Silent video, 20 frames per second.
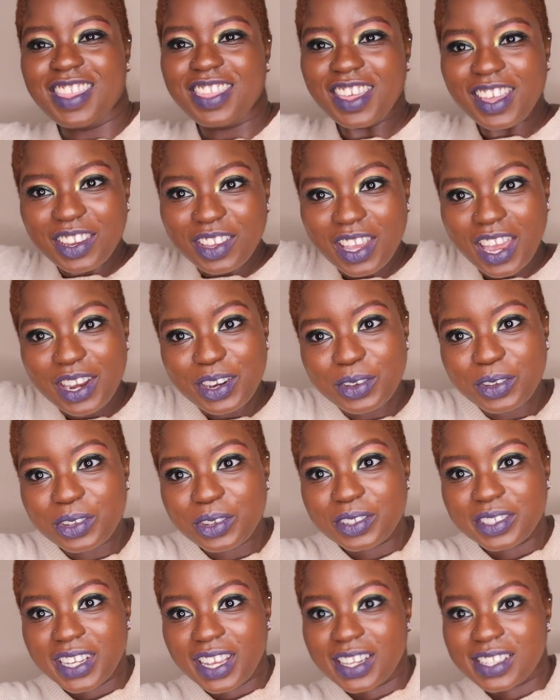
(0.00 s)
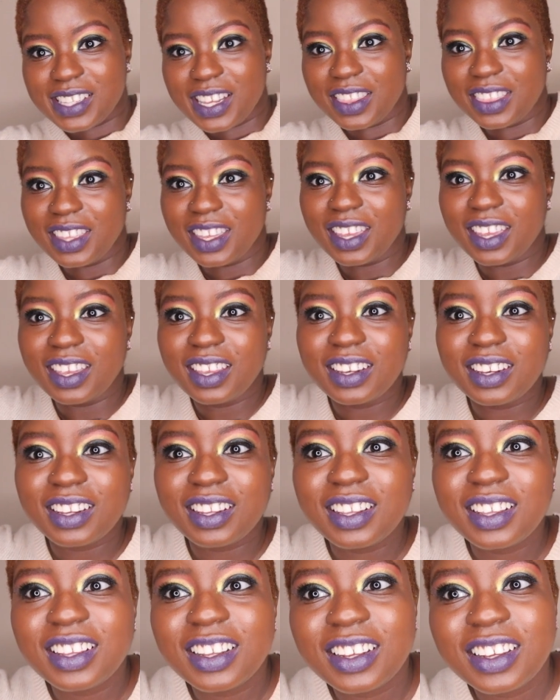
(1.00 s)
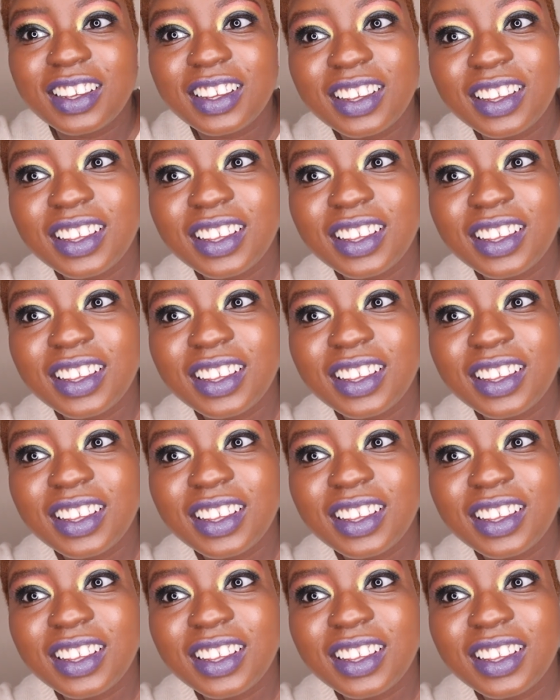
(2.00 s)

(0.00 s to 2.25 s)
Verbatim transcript: Then you gotta do a little dance at the end.